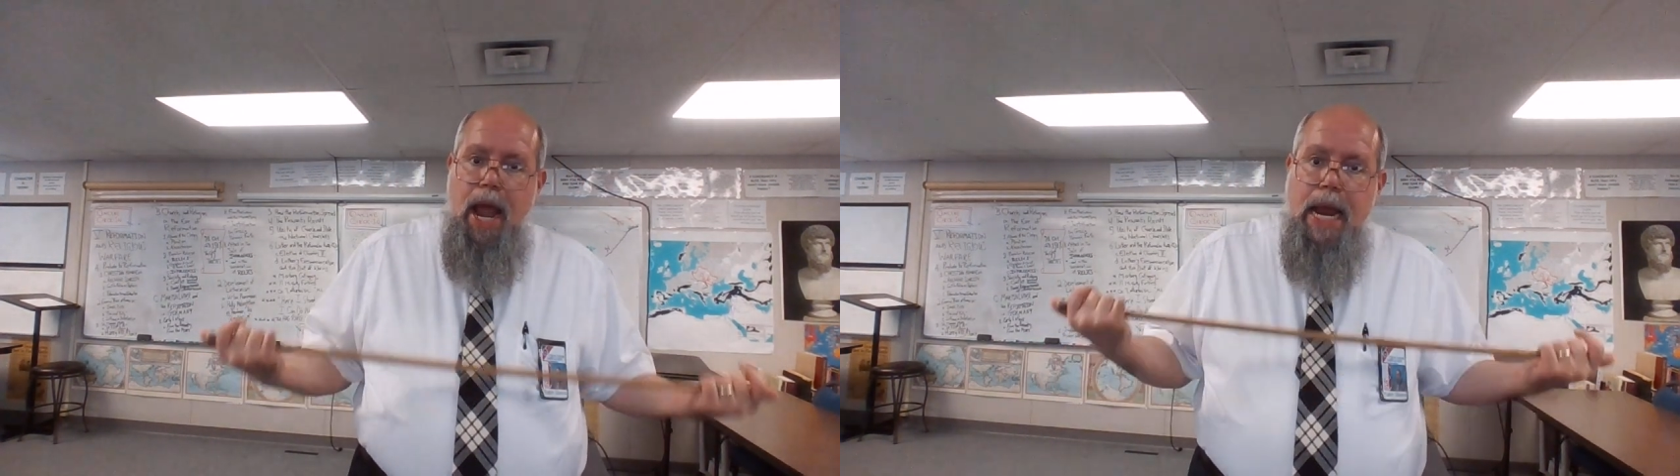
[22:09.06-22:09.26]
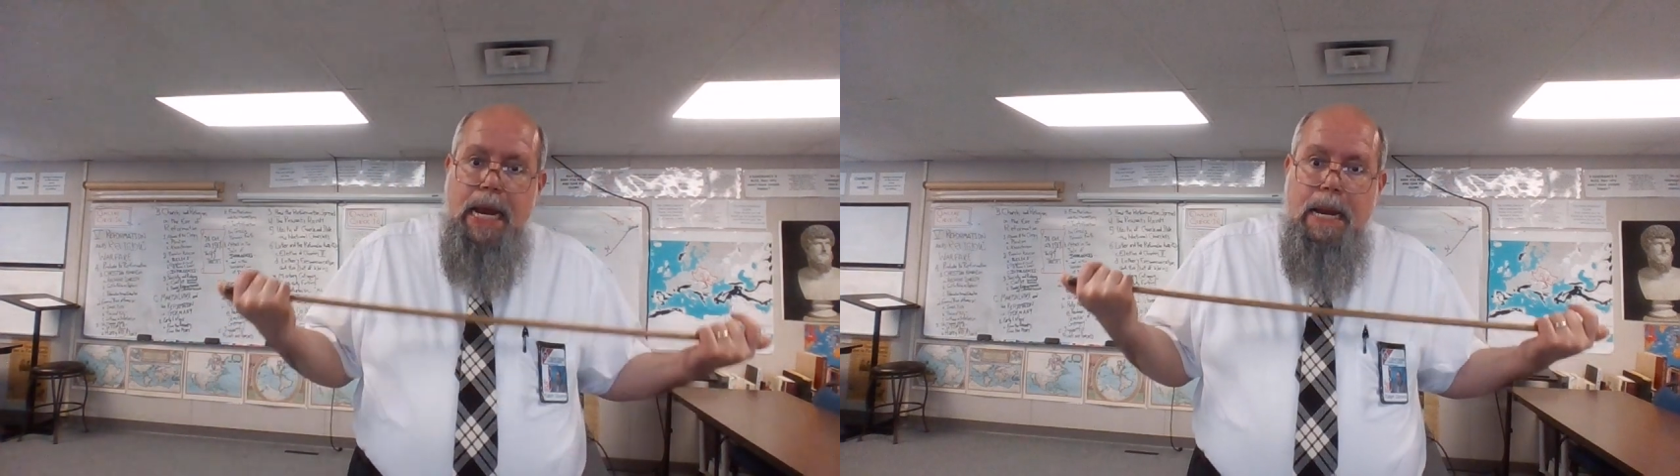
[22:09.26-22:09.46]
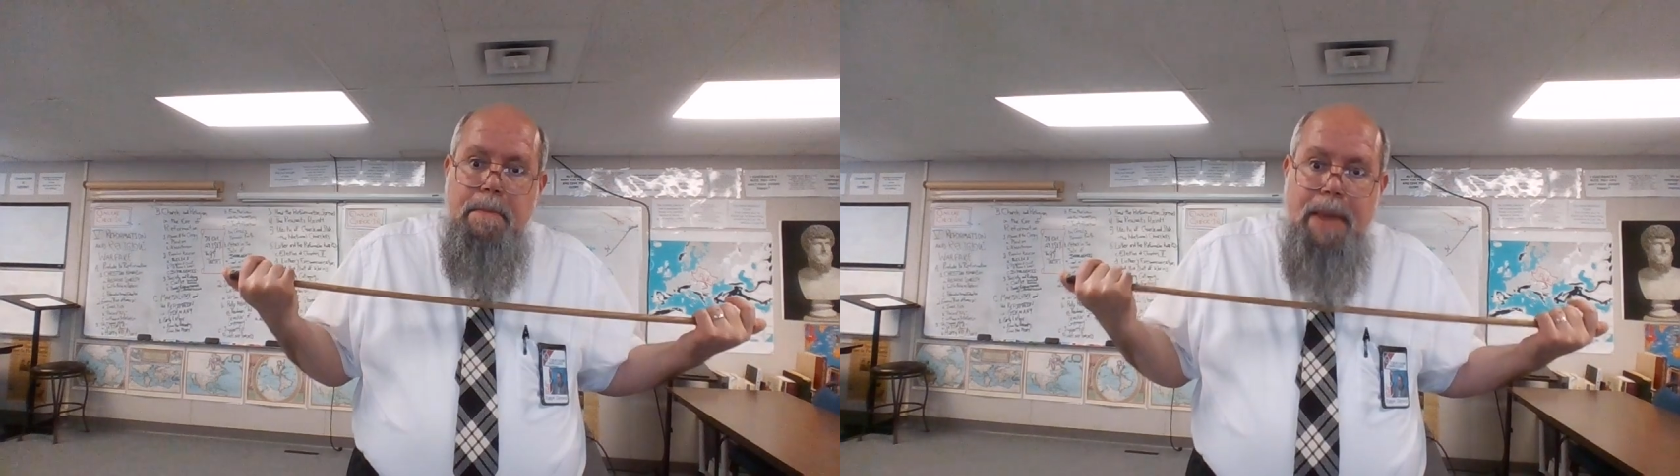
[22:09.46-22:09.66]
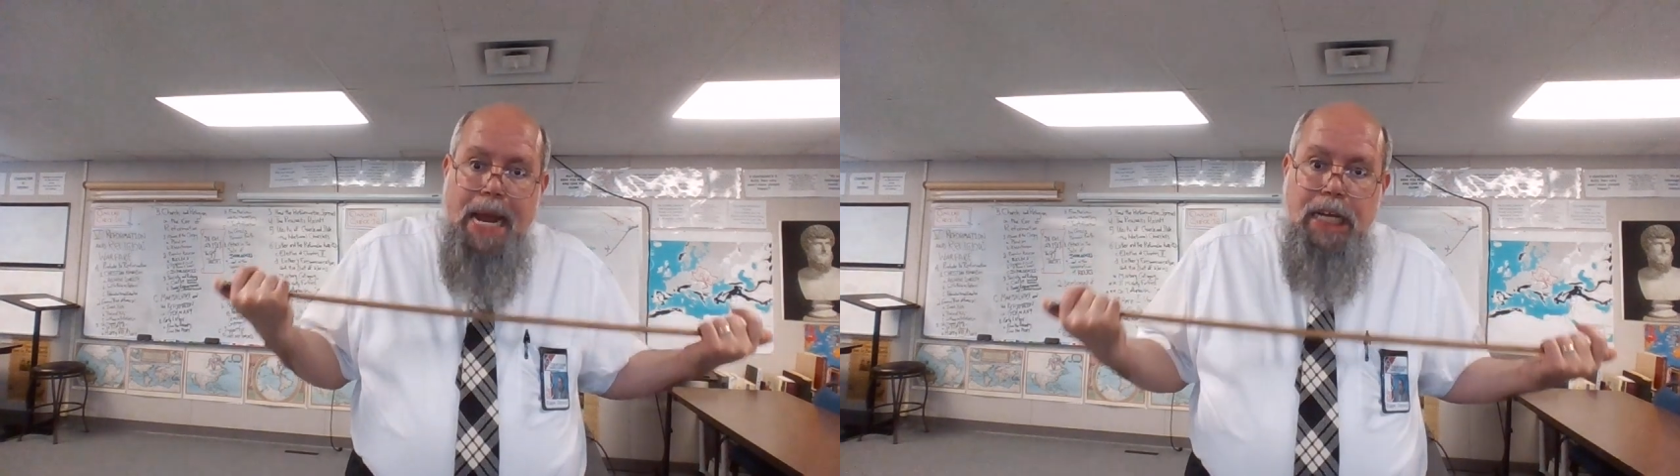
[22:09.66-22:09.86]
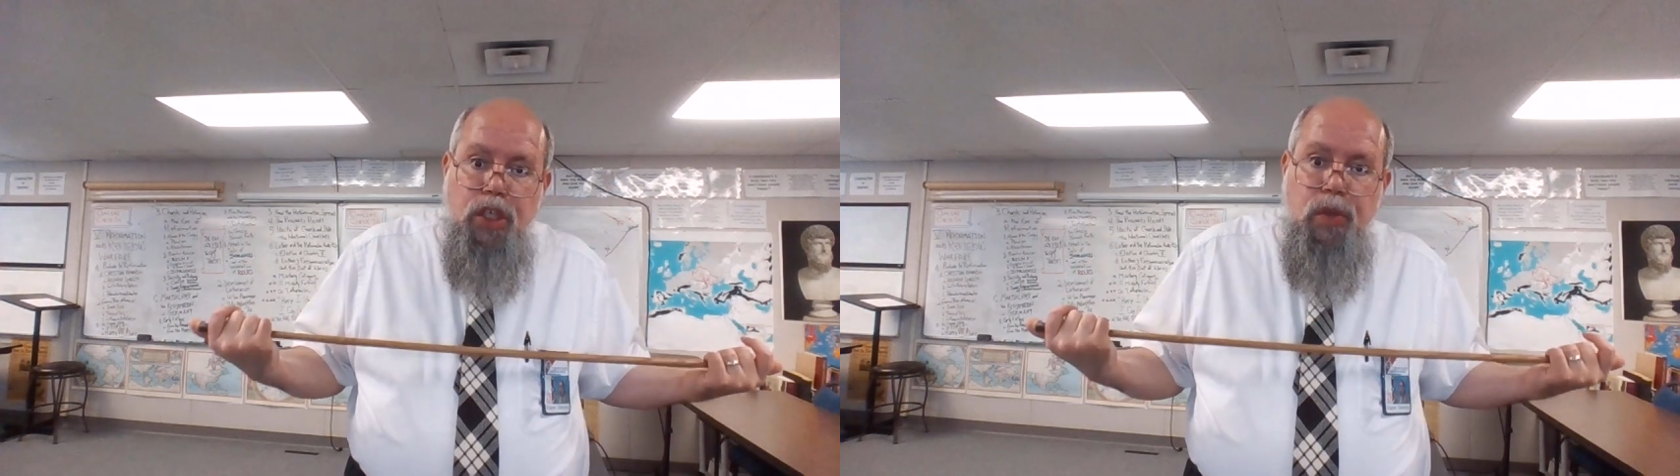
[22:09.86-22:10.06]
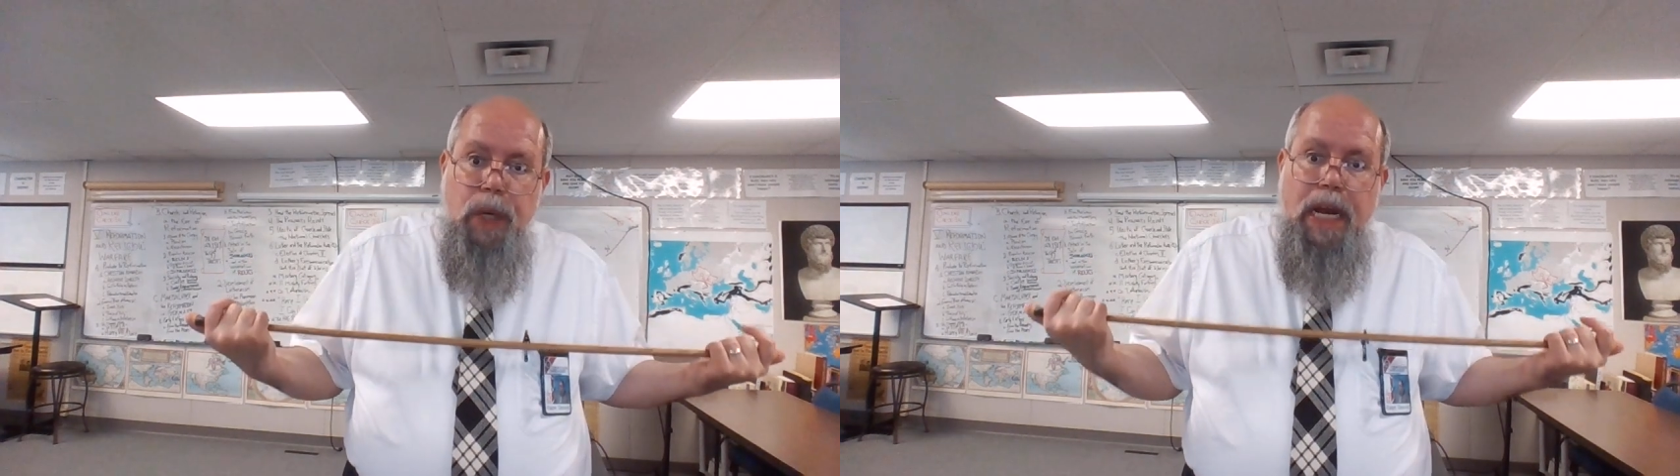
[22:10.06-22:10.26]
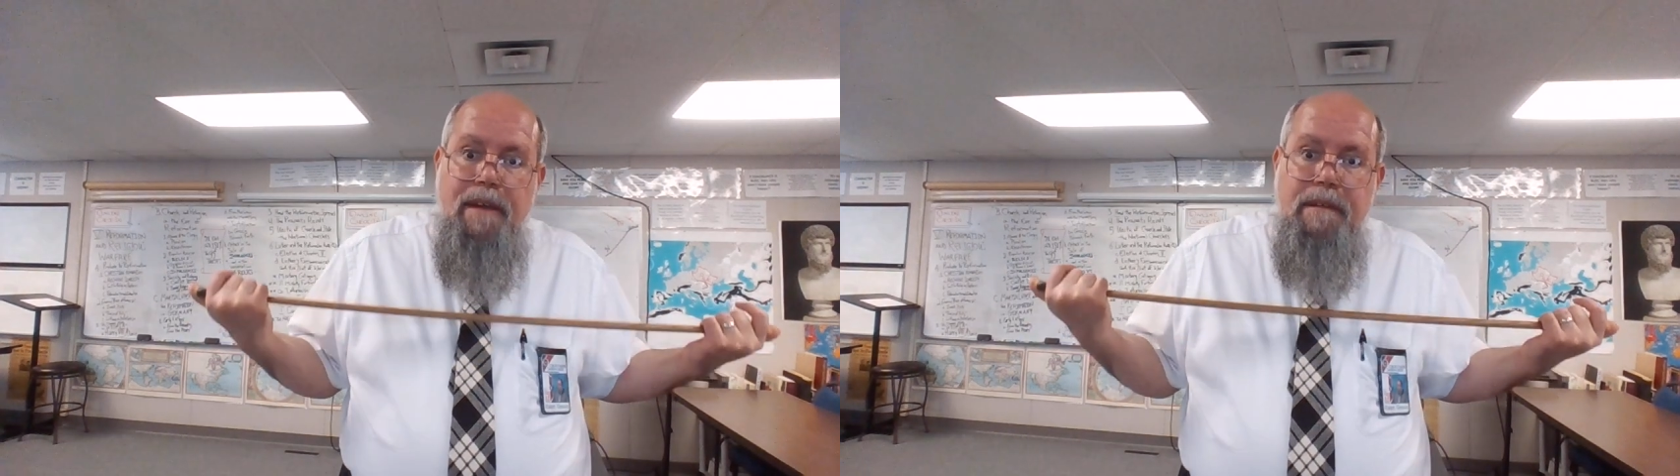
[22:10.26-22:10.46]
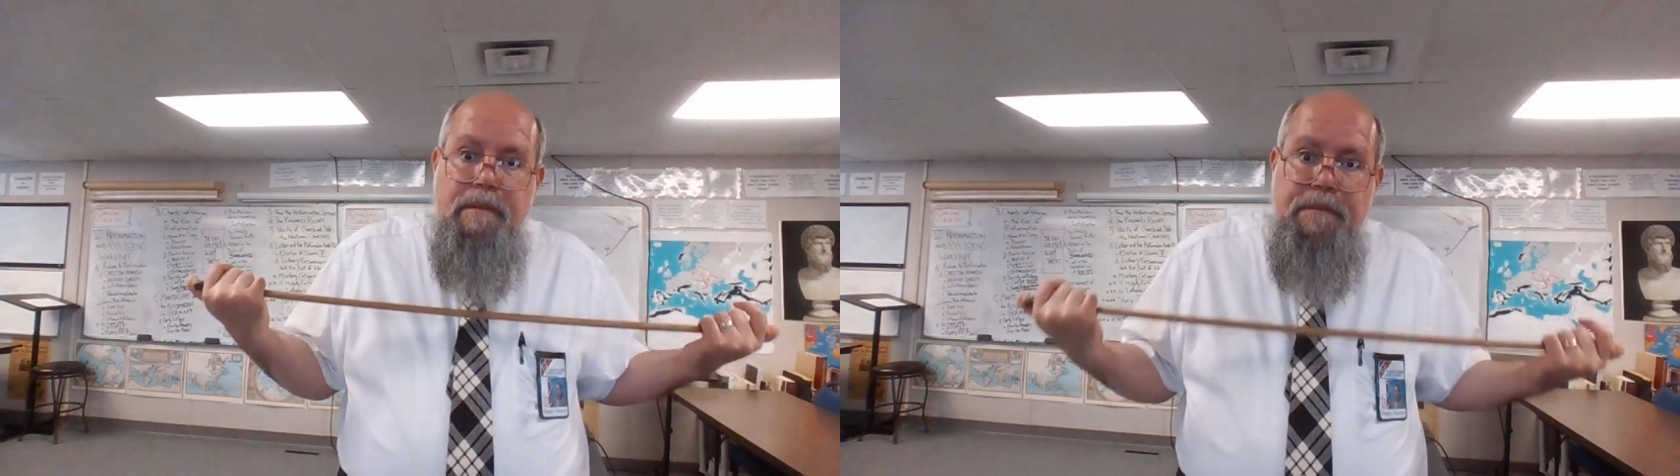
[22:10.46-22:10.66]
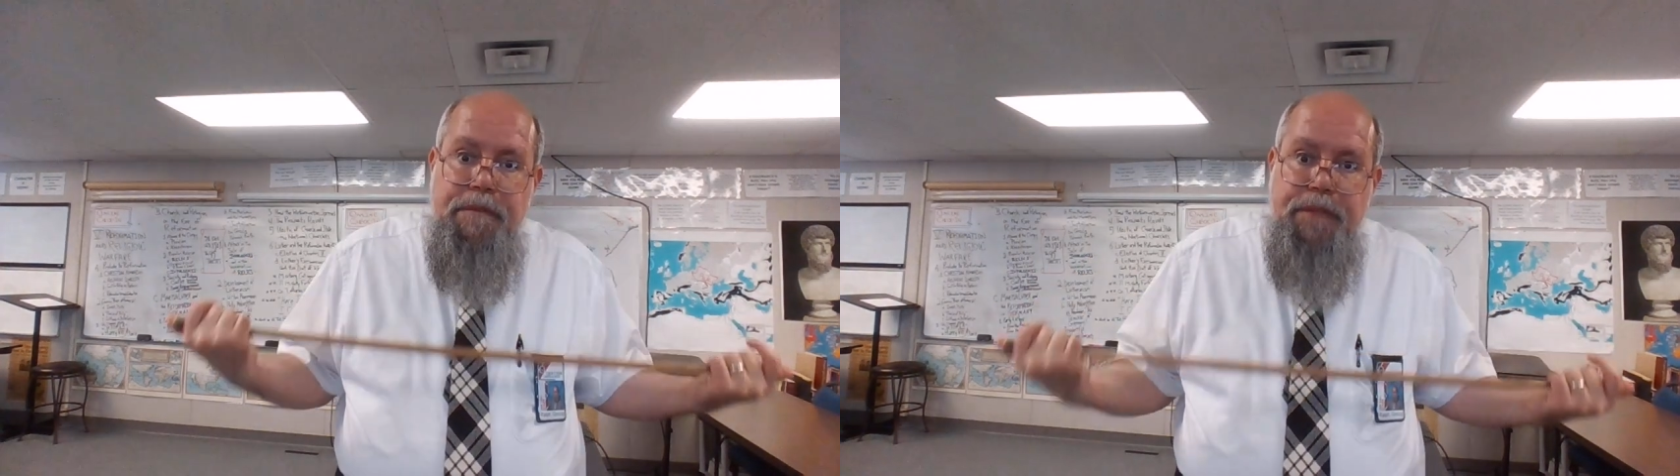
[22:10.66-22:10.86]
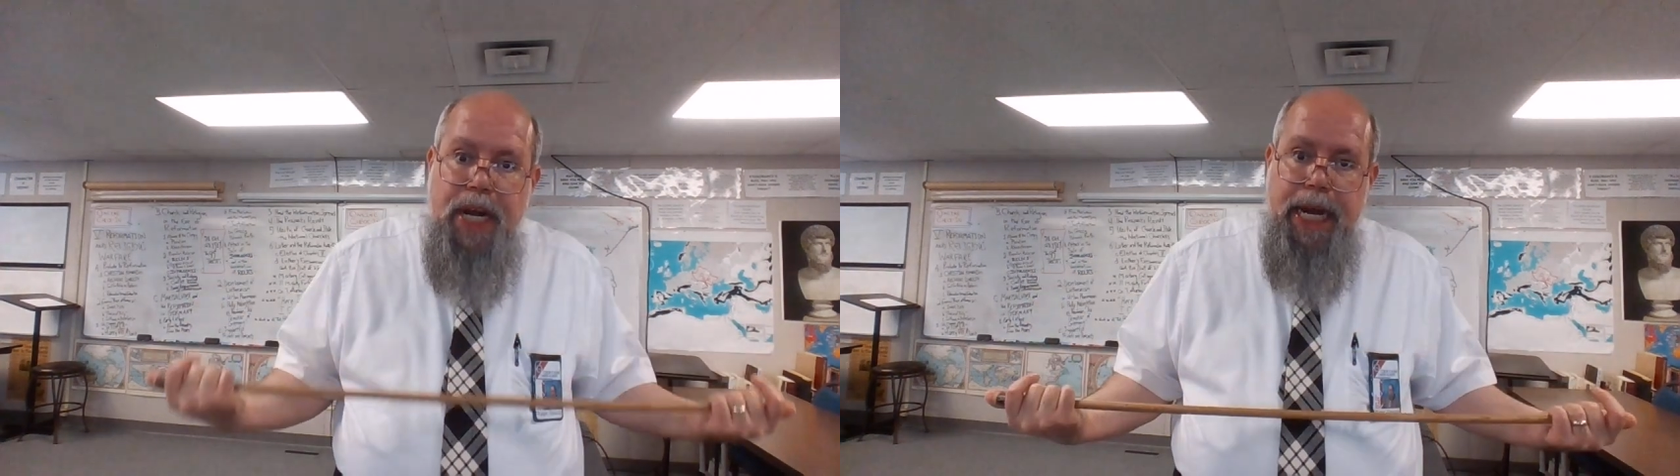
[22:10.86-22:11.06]
And in mastering
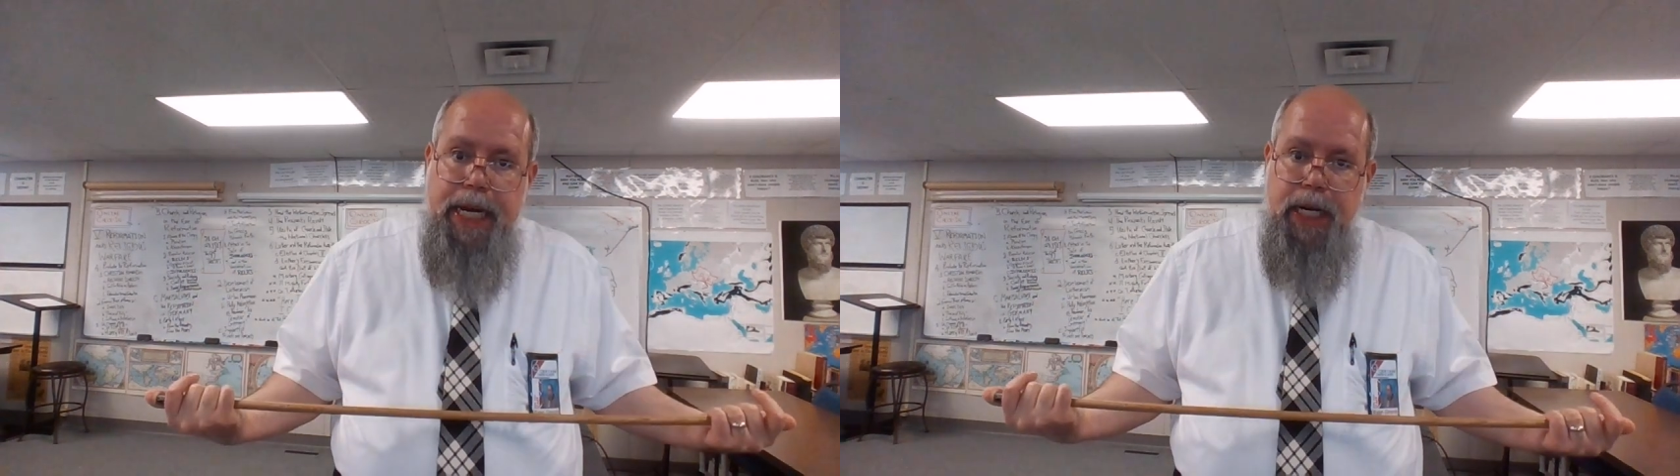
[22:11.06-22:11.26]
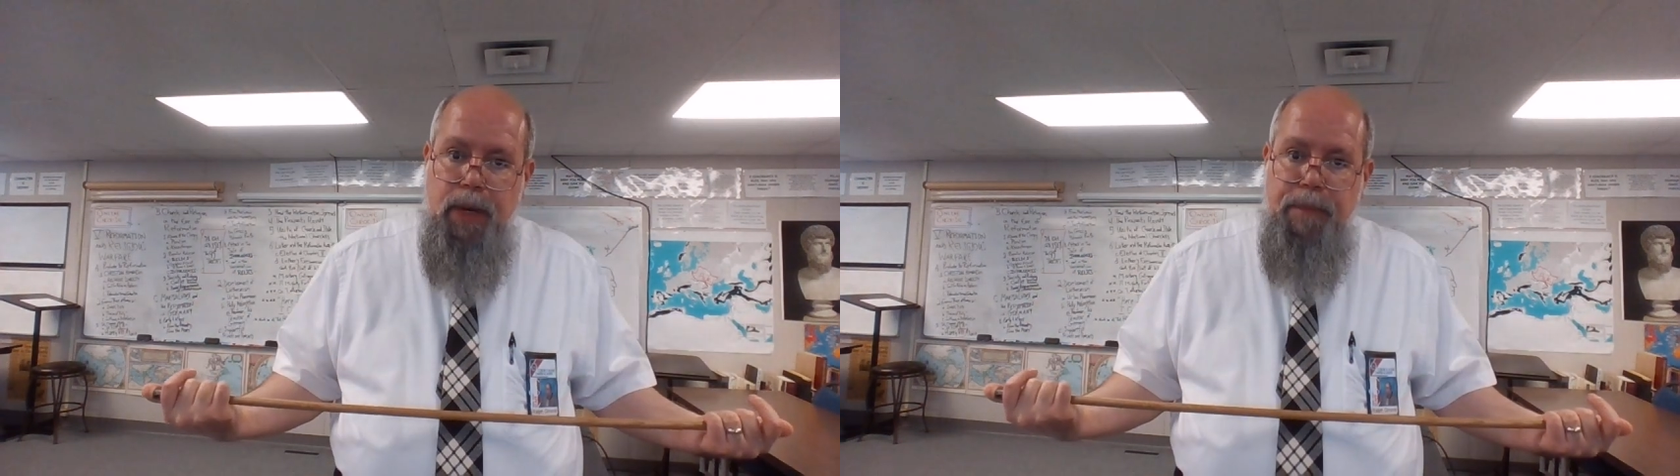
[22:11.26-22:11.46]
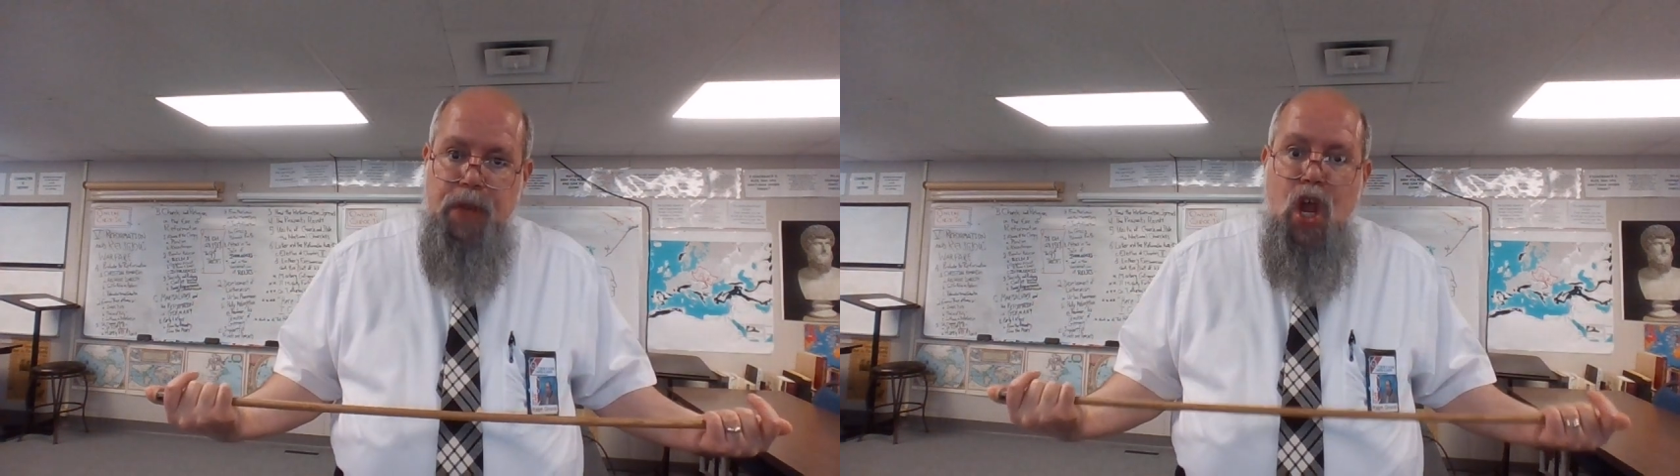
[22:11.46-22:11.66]
fire,